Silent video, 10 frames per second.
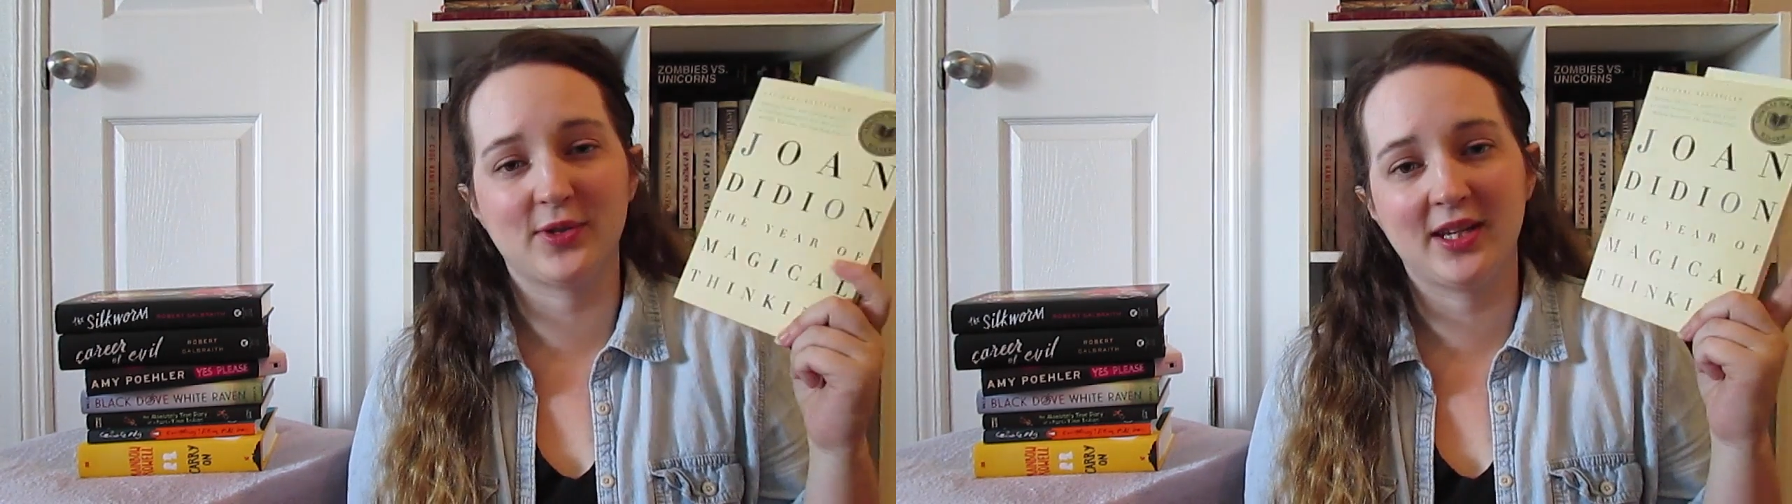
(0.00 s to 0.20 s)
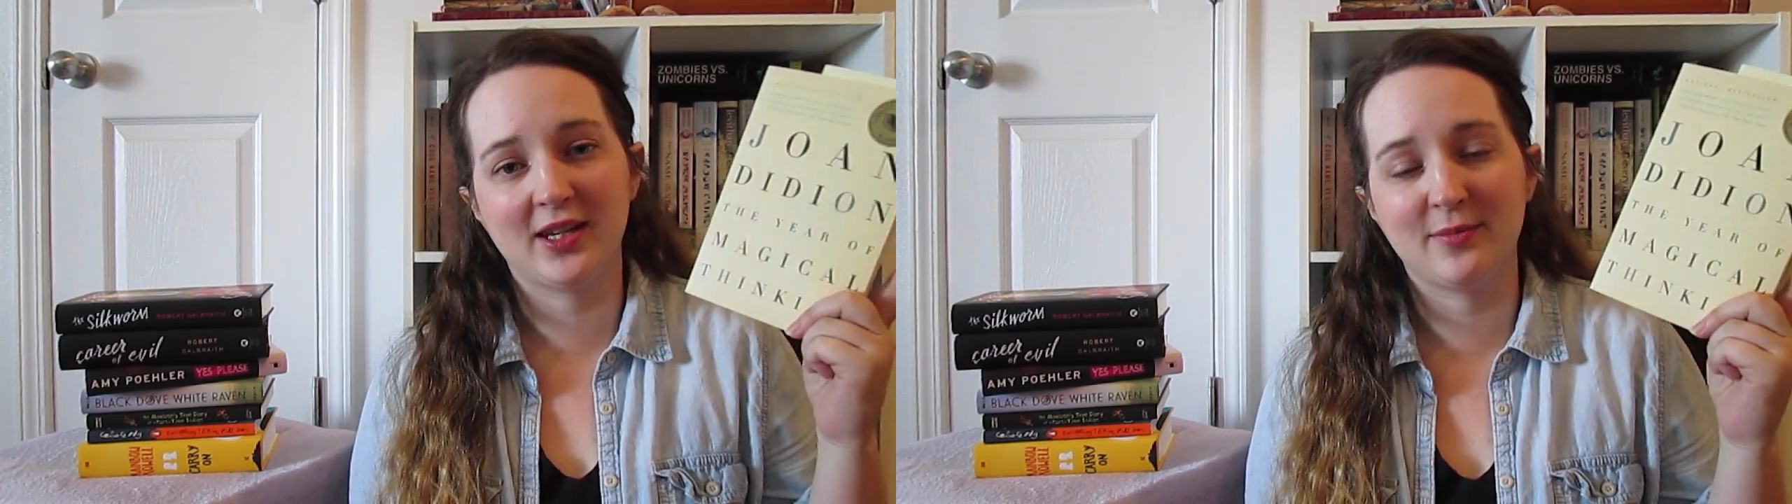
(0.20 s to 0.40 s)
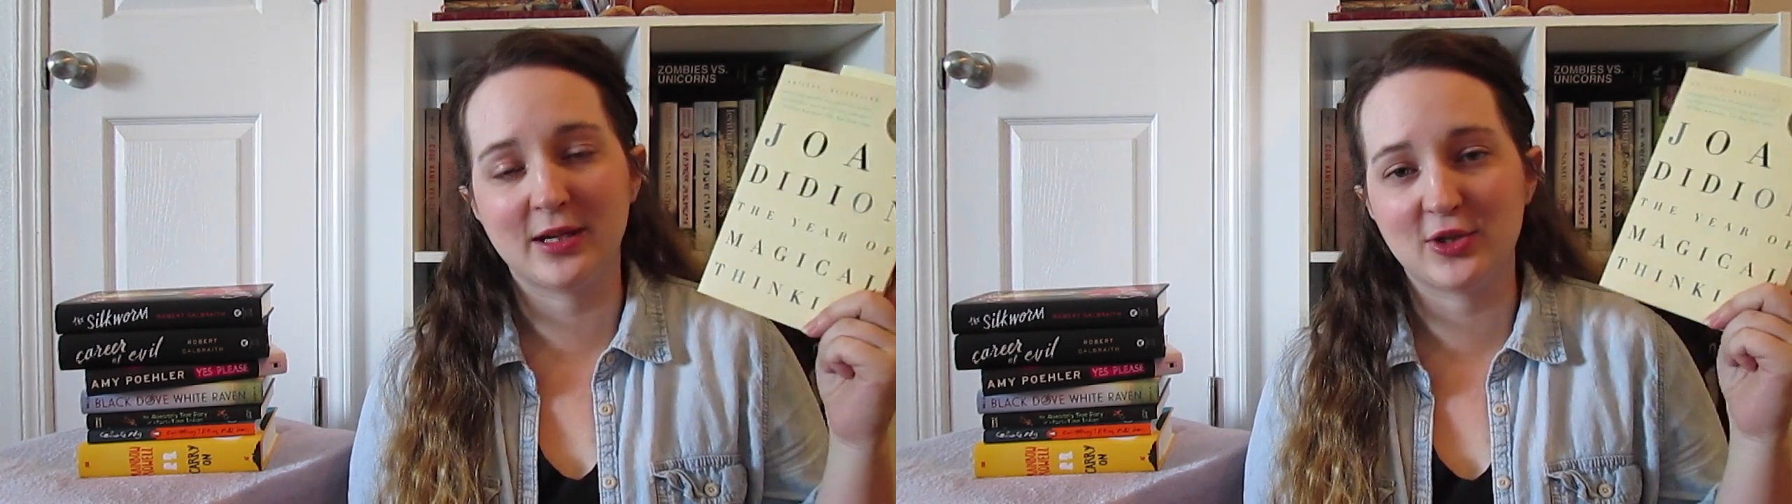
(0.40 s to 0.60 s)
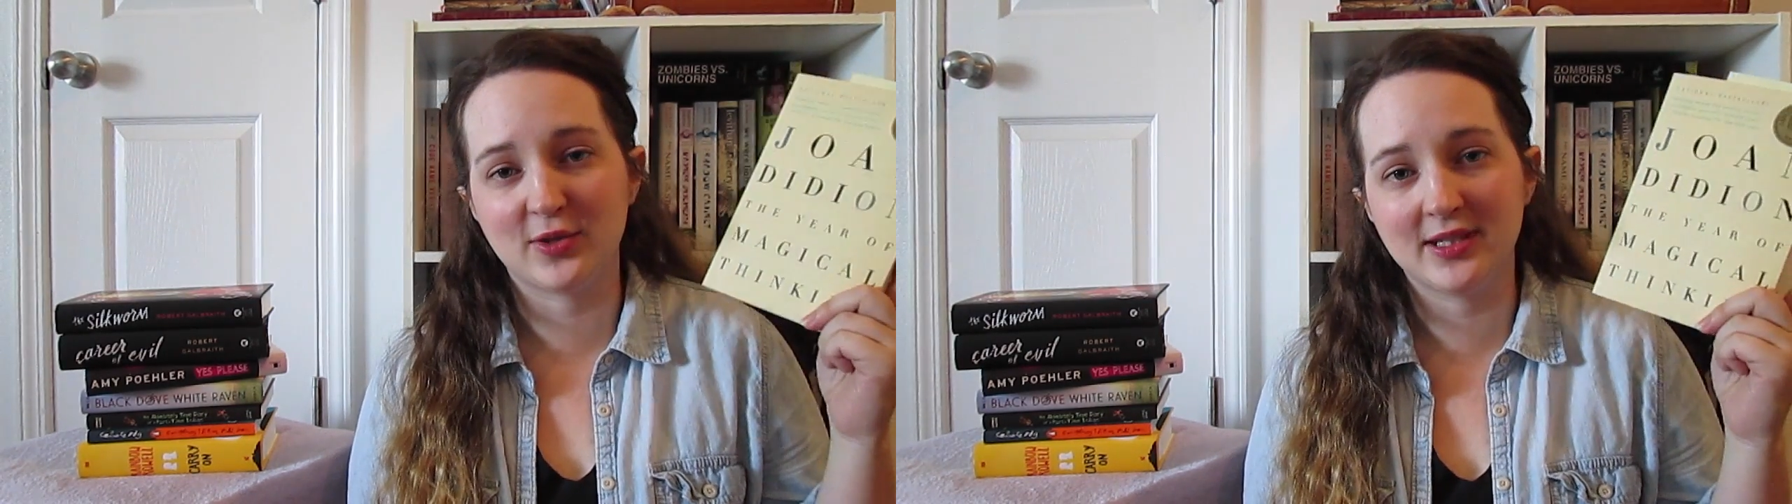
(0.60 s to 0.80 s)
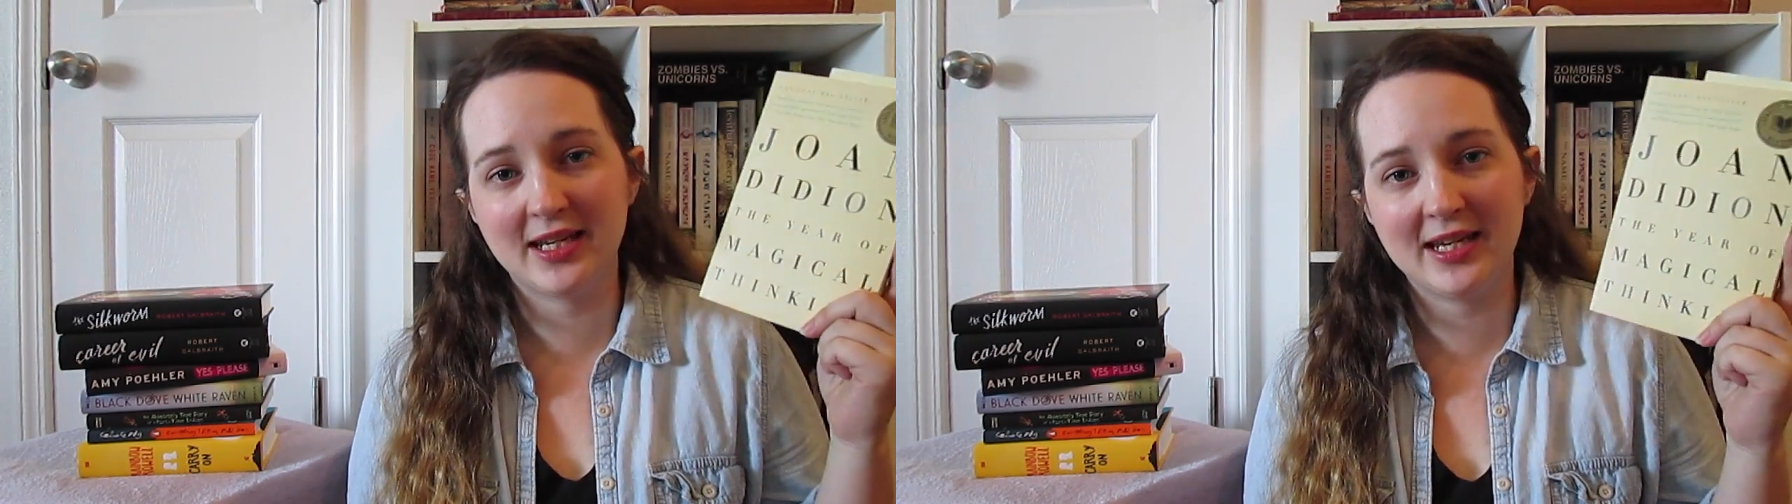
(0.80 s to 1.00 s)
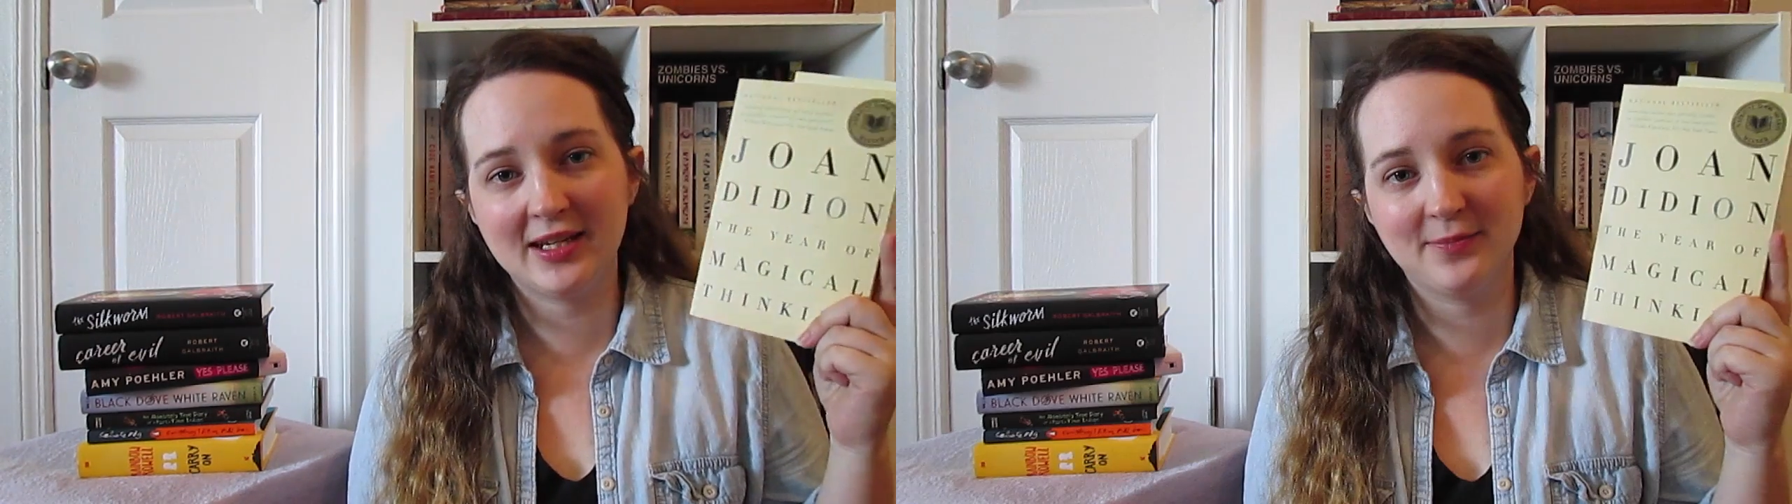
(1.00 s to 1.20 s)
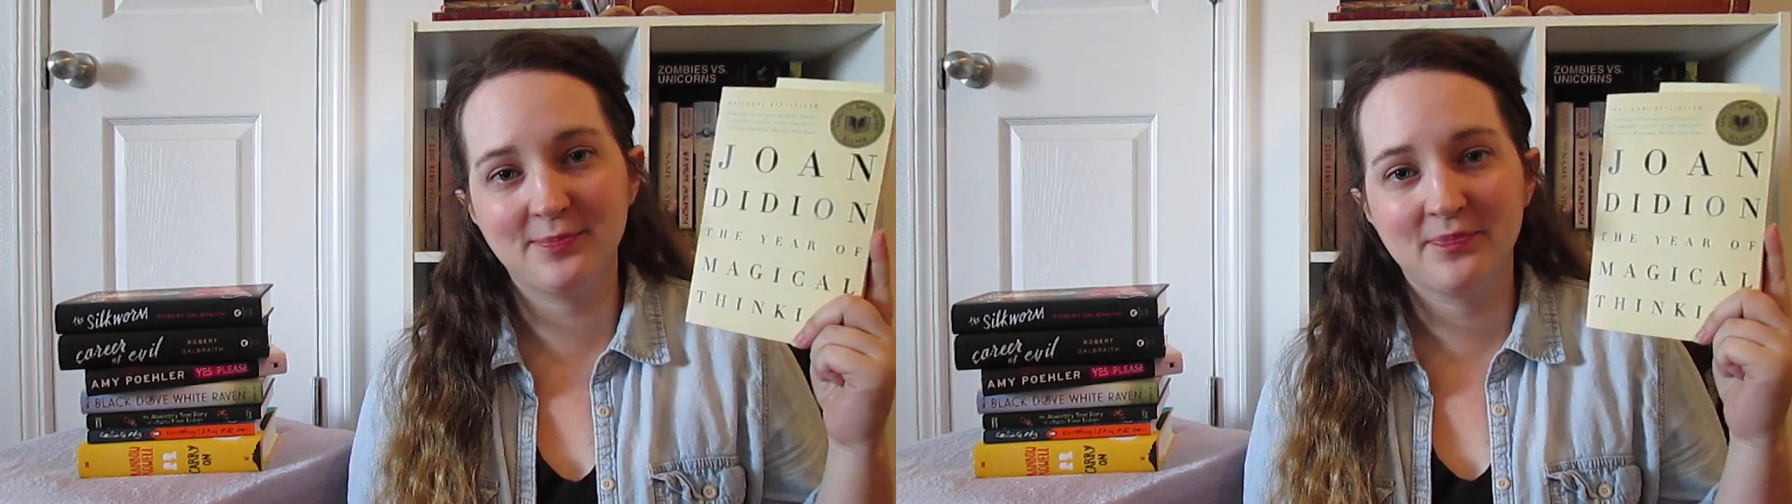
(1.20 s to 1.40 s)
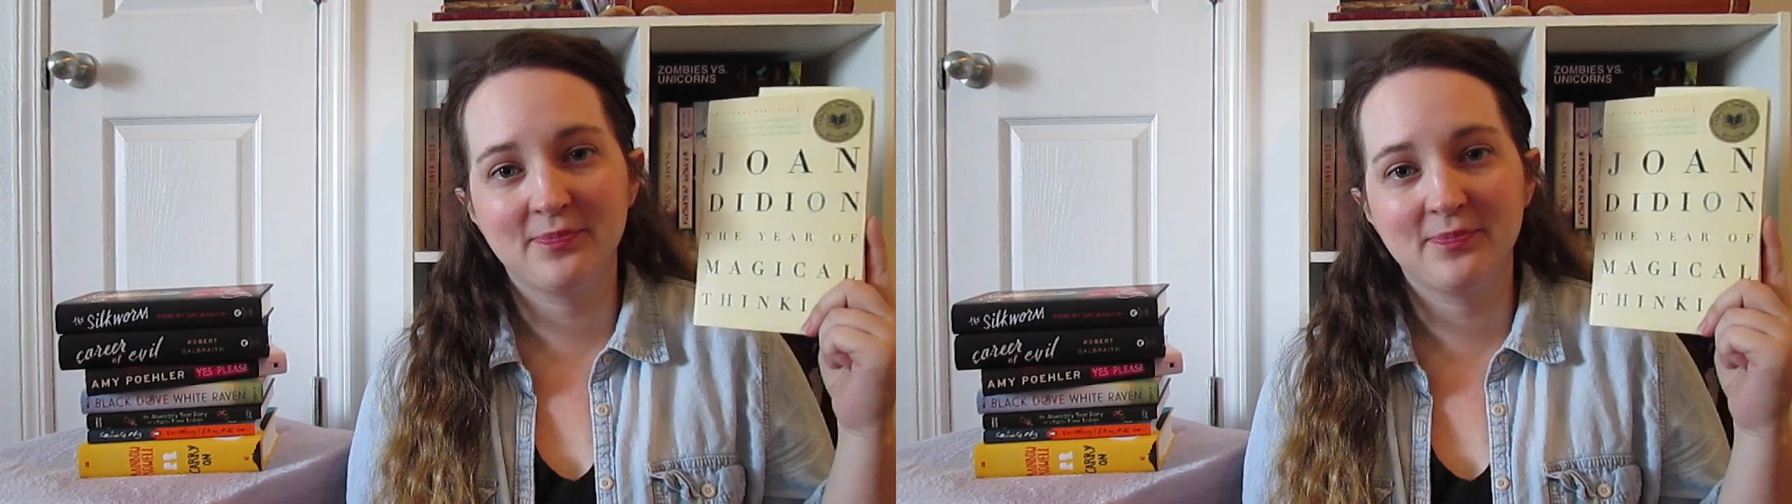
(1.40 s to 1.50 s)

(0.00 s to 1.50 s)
Thinking by Joan Didion,